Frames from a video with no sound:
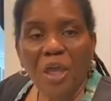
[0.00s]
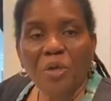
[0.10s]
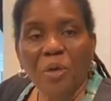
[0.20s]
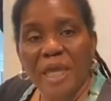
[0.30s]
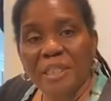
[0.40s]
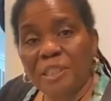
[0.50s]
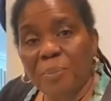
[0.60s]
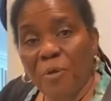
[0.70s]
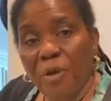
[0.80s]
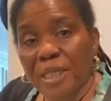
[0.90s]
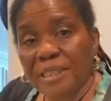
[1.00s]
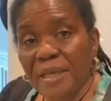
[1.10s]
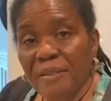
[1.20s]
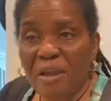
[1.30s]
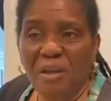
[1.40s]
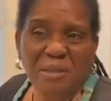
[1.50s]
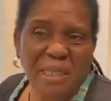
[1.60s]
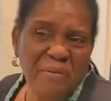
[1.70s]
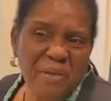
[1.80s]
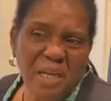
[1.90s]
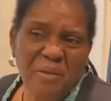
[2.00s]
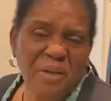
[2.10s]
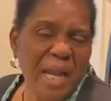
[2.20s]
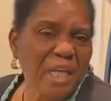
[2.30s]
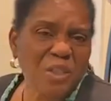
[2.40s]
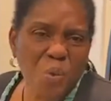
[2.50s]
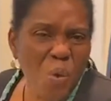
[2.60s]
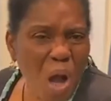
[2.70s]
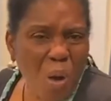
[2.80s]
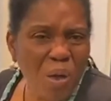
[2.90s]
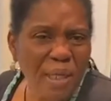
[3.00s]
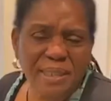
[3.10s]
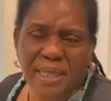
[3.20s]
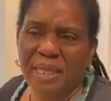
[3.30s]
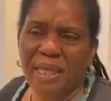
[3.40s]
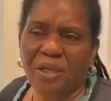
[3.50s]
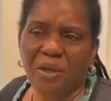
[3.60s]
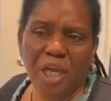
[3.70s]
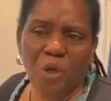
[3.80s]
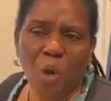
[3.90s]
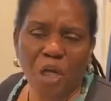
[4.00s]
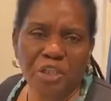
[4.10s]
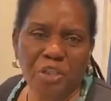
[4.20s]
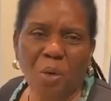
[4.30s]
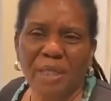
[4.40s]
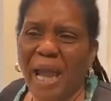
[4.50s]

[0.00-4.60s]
you can spray it in there, leave it in for like 2 hours, and then you can wash it out.